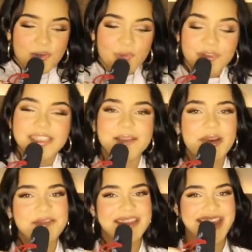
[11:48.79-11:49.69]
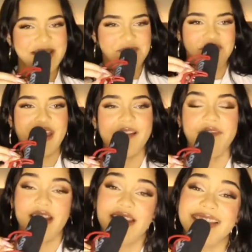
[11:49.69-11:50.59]
We'll see about that al
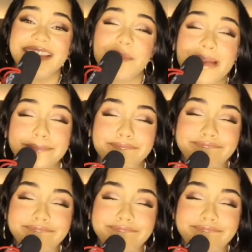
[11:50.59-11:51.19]
final de este mes.